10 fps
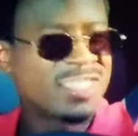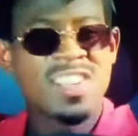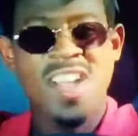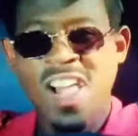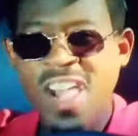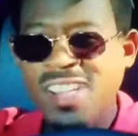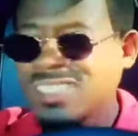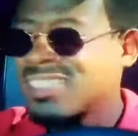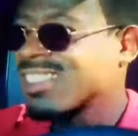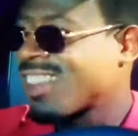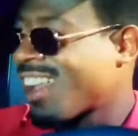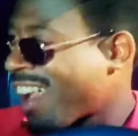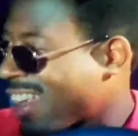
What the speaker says: You see, I had the gift of